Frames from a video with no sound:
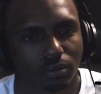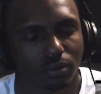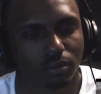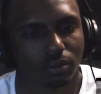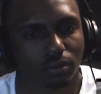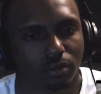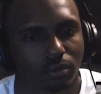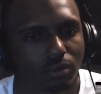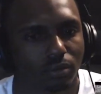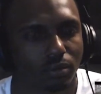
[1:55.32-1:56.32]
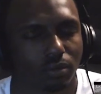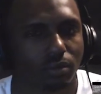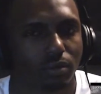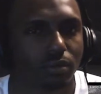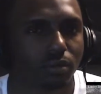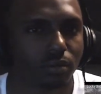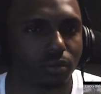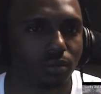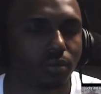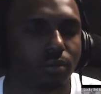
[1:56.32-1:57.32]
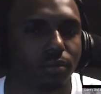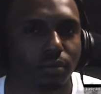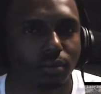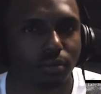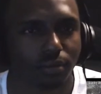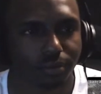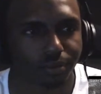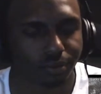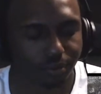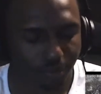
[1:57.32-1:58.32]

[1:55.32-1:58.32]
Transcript: [no speech]